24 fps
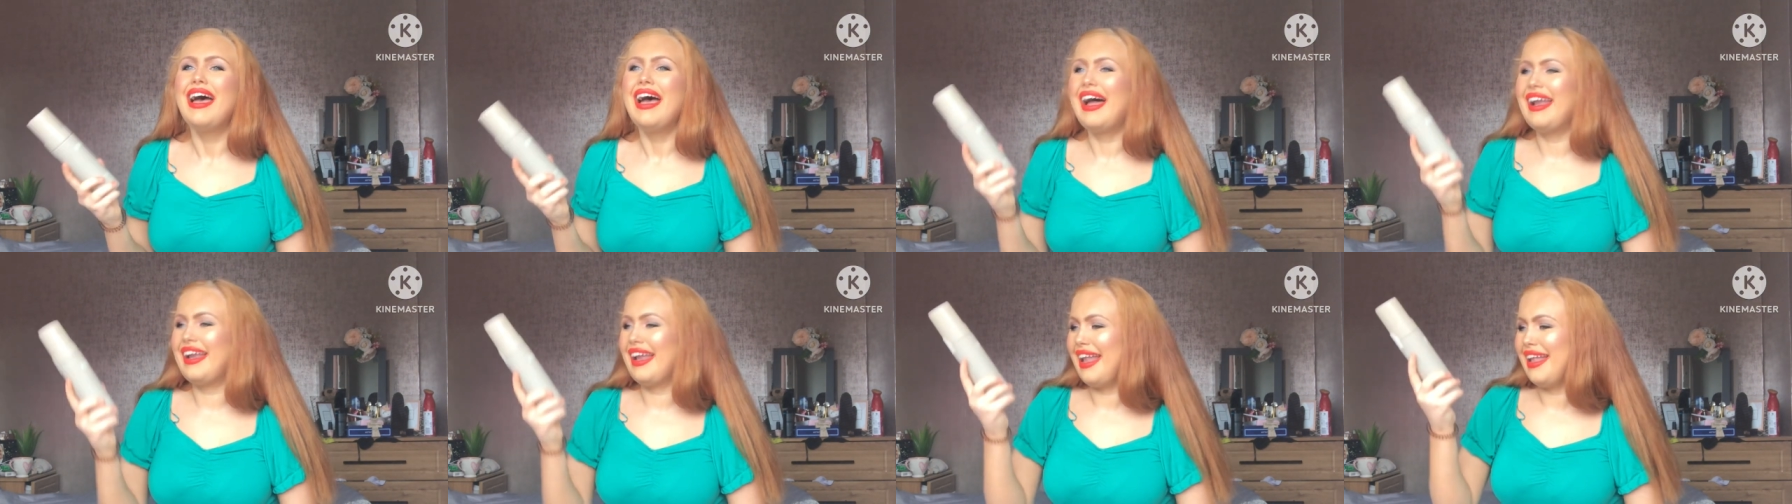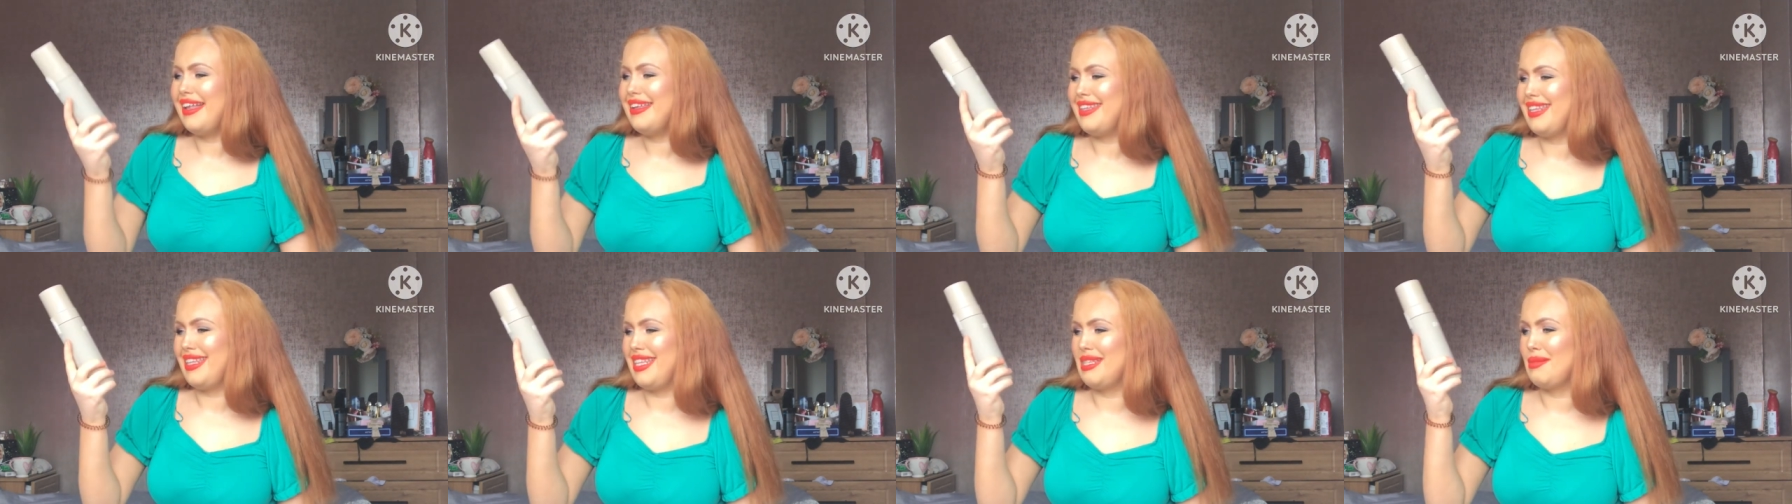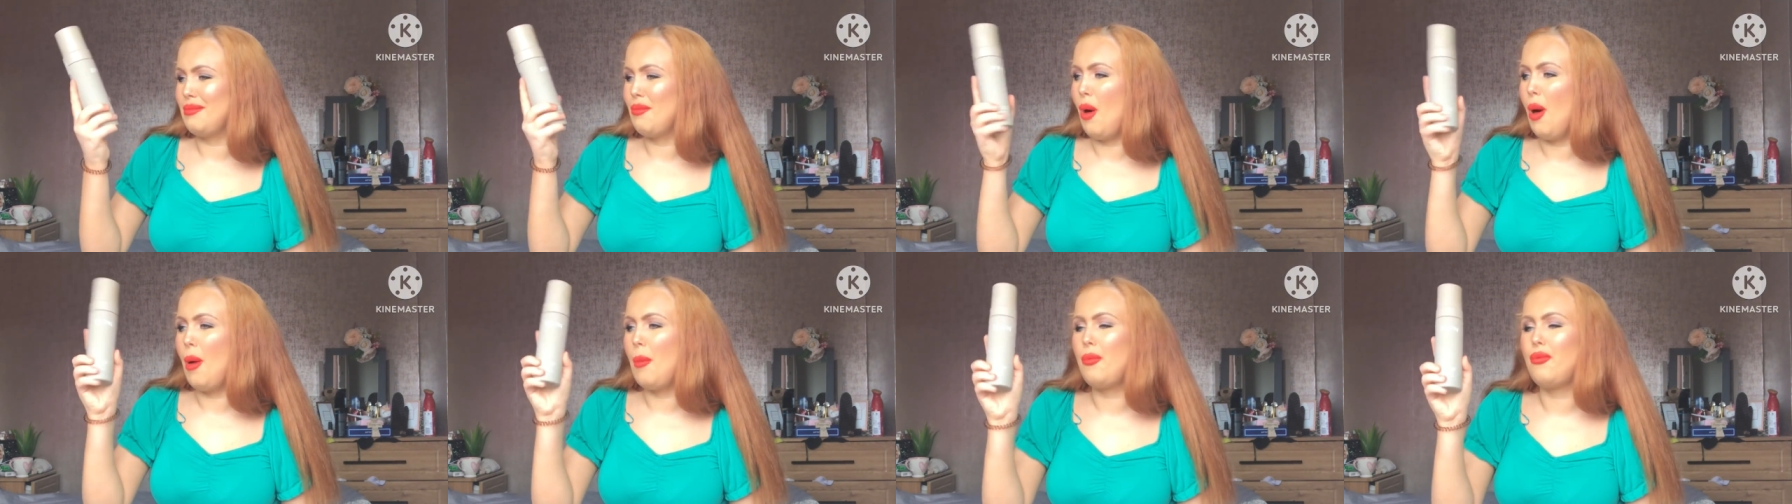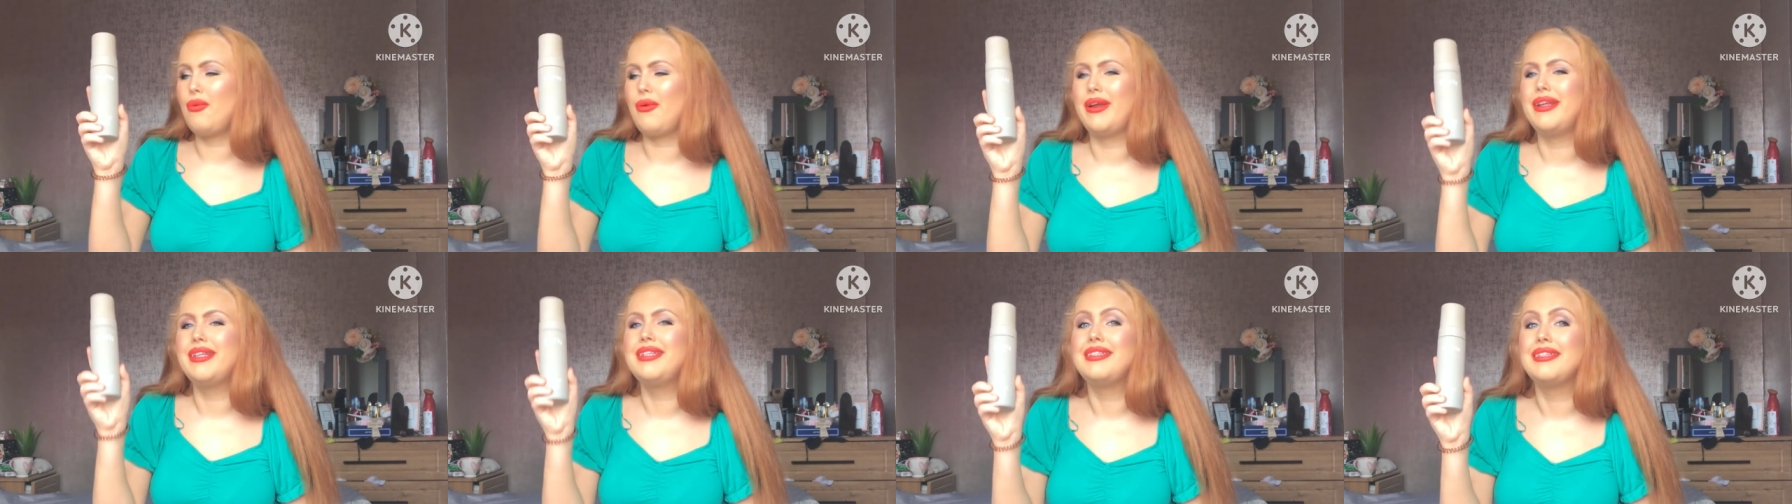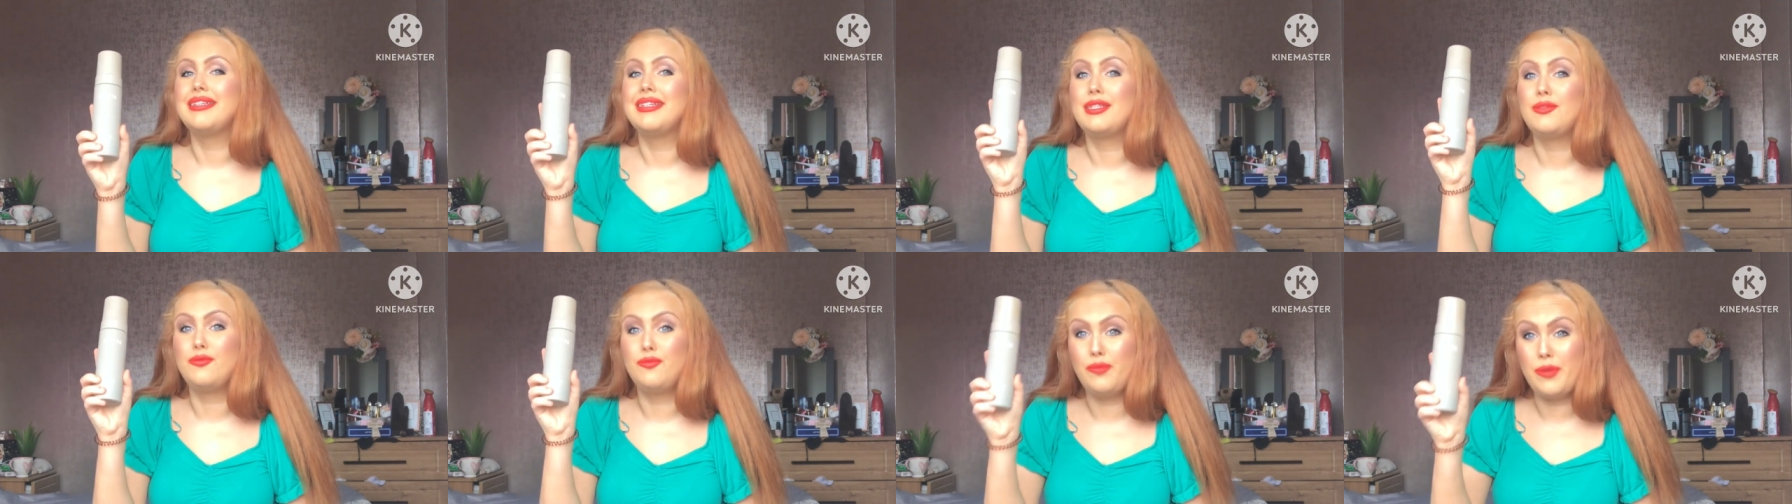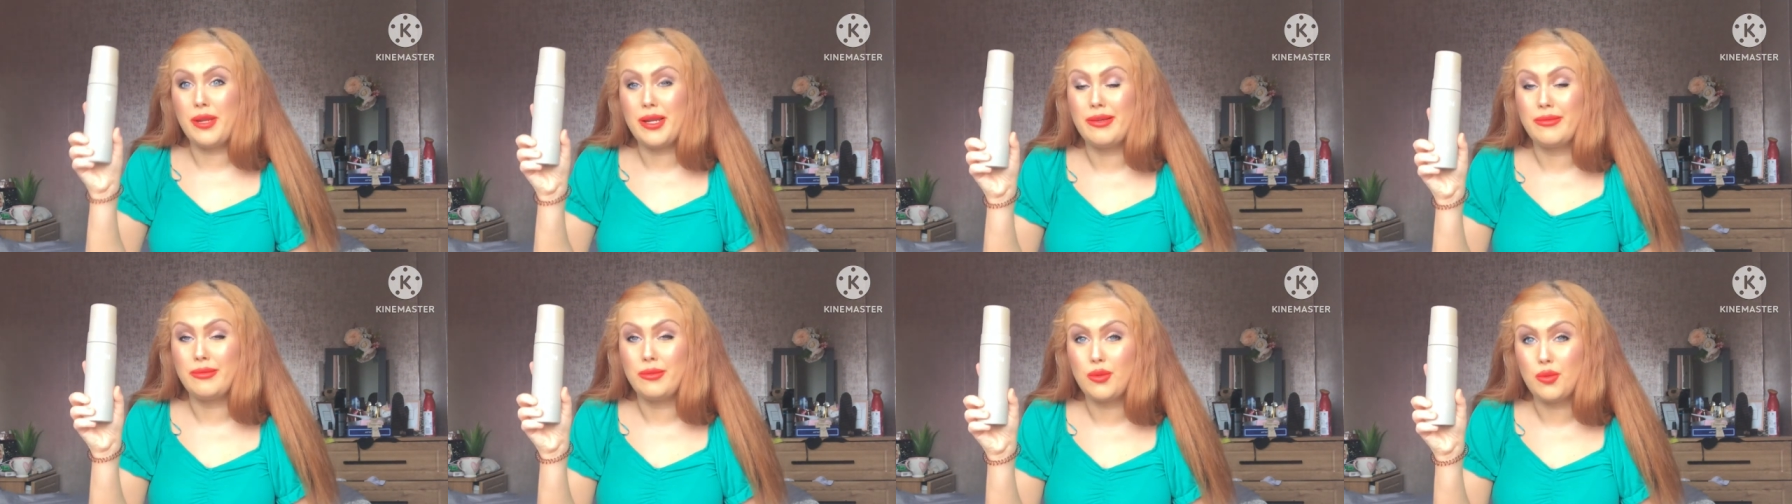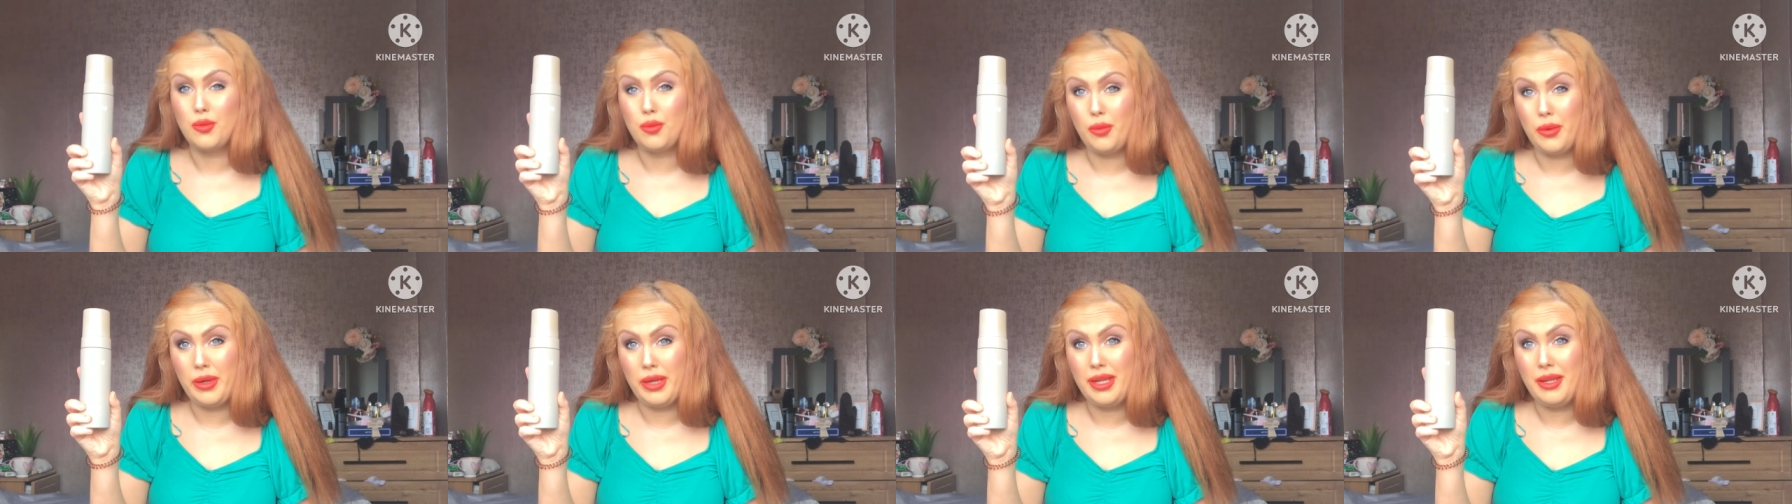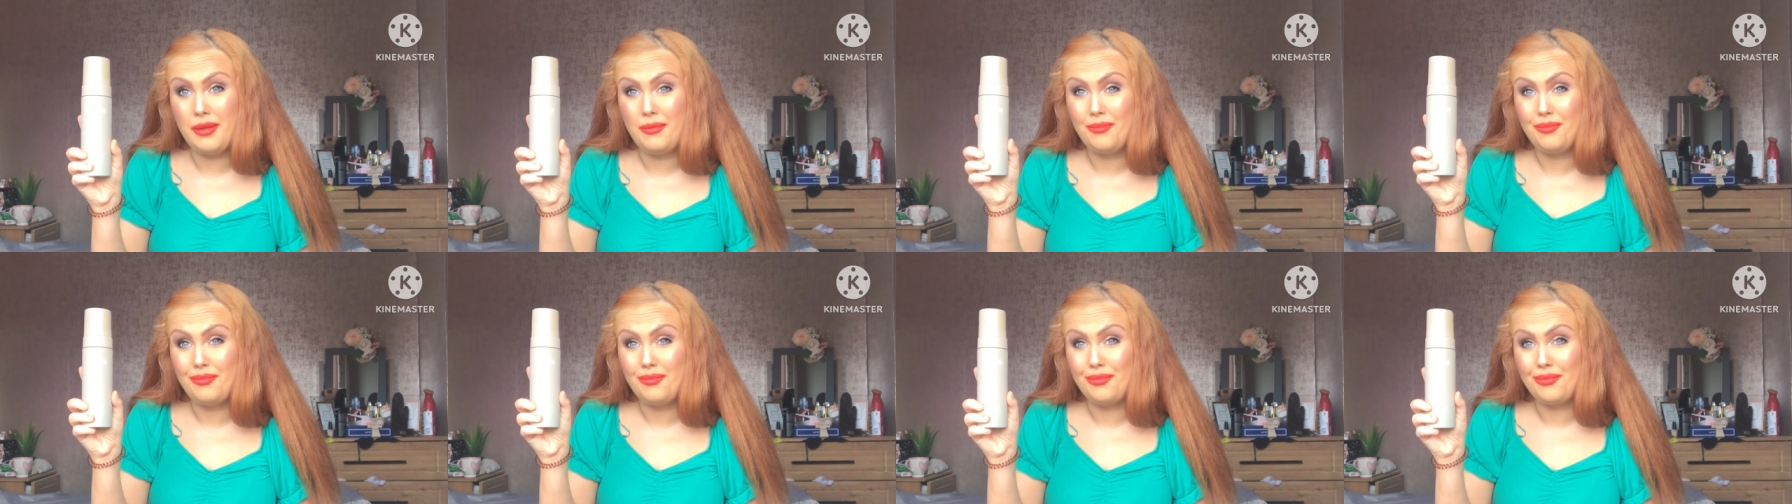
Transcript: I didn't see the small print It's fragrance free.